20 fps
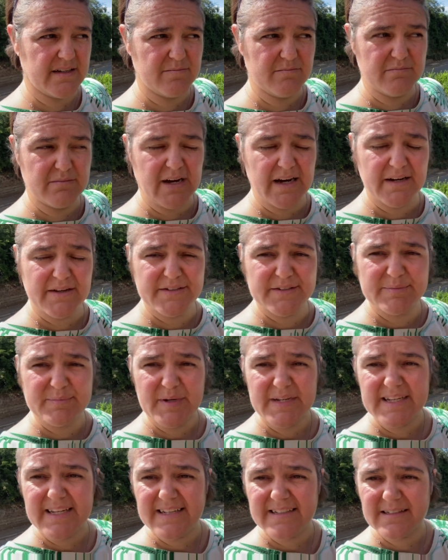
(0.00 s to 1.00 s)
My
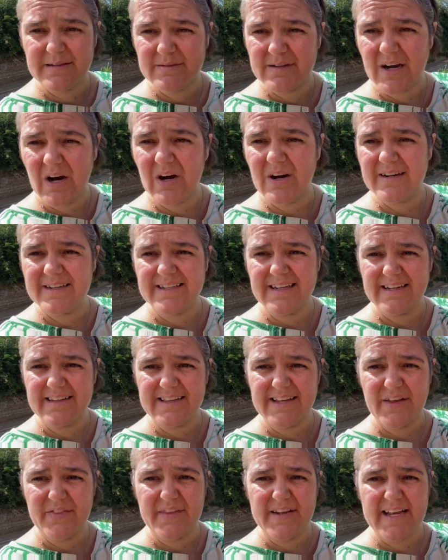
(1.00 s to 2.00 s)
husband did some gardening
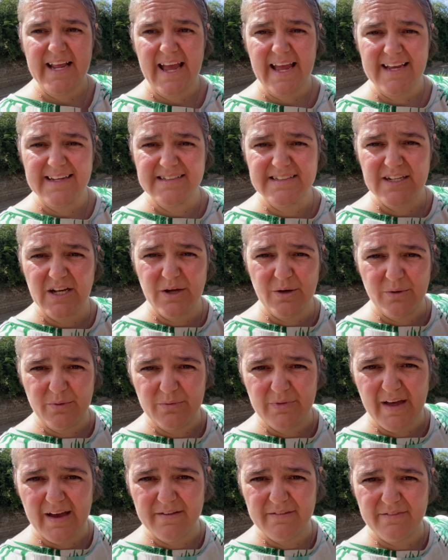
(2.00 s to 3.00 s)
the other day, so
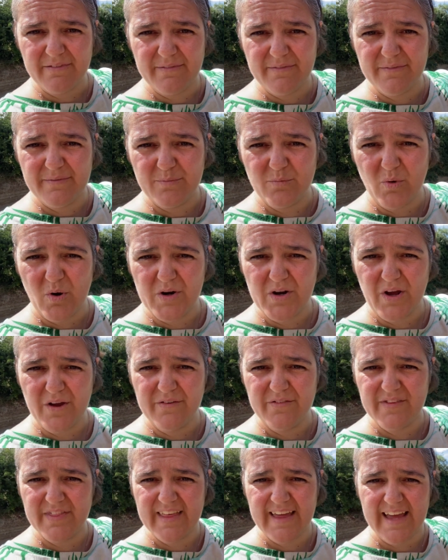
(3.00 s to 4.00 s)
that one
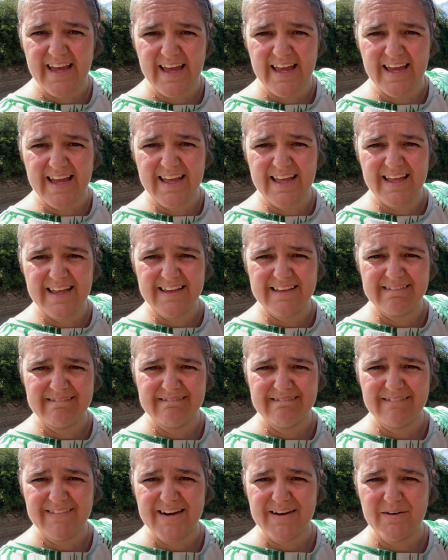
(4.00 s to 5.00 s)
over there,
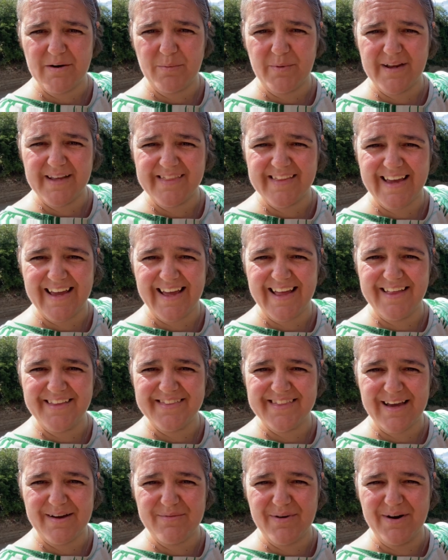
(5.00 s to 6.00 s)
where are we? There,
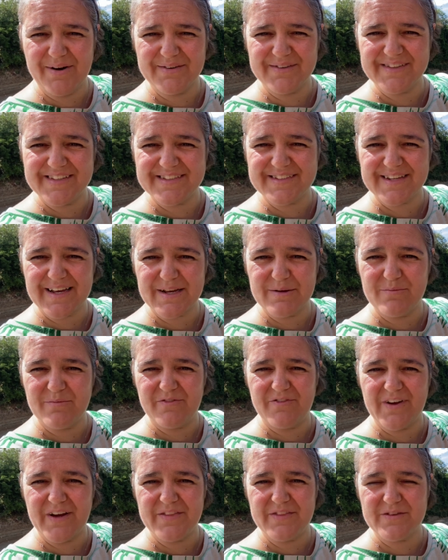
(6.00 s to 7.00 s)
that one, the second,
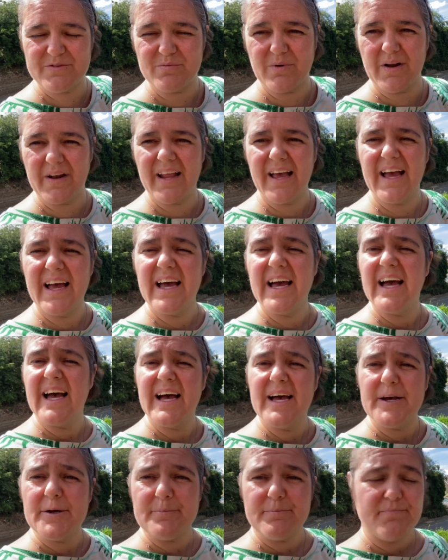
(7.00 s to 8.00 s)
furthest one.
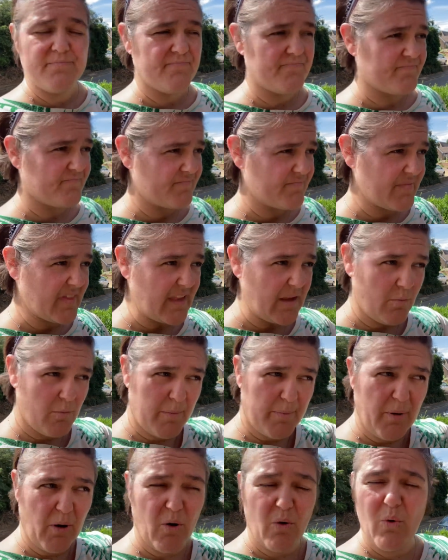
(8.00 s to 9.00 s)
I
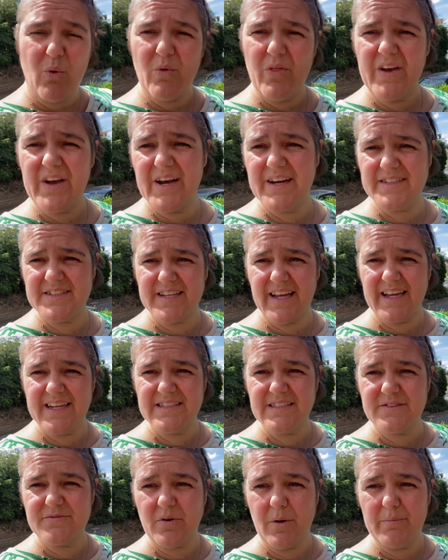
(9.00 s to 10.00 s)
put all the
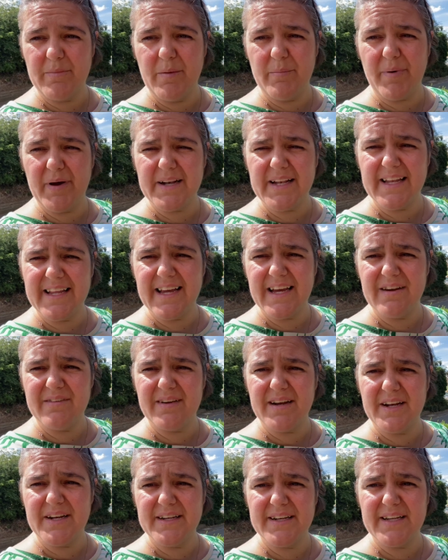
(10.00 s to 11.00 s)
cuttings from the buddleia
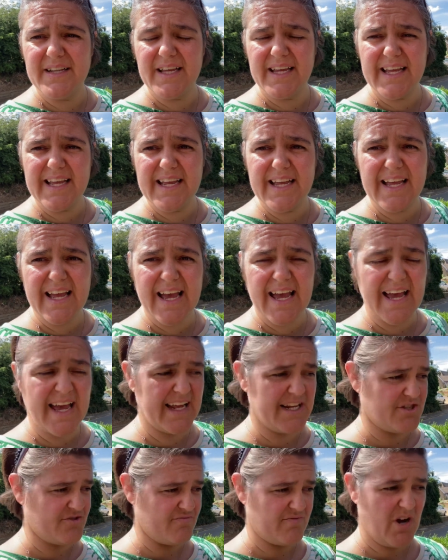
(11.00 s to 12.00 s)
and the
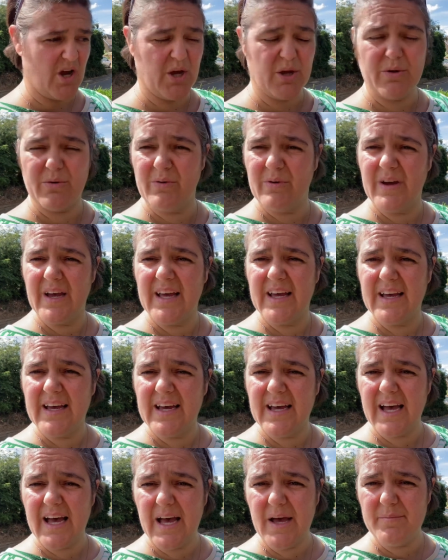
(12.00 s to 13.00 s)
hedgerow,
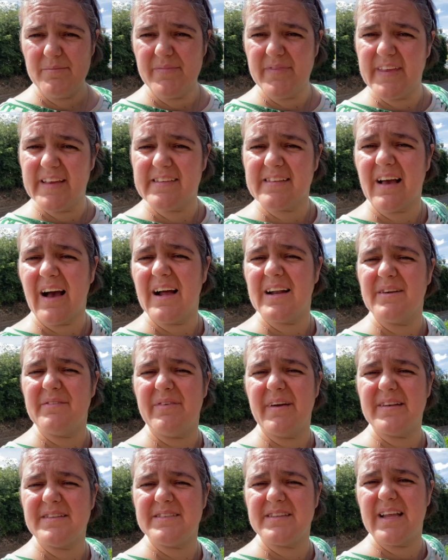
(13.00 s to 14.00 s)
this kind of
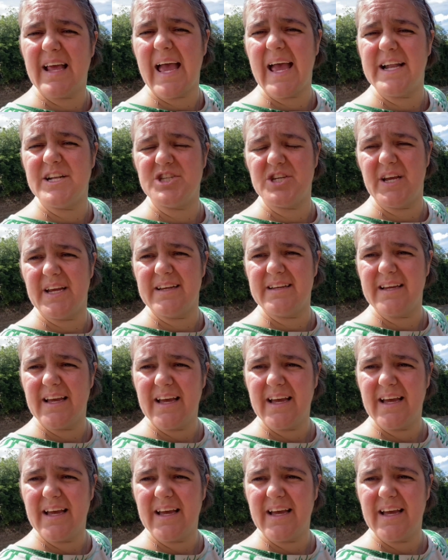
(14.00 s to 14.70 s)
hedging,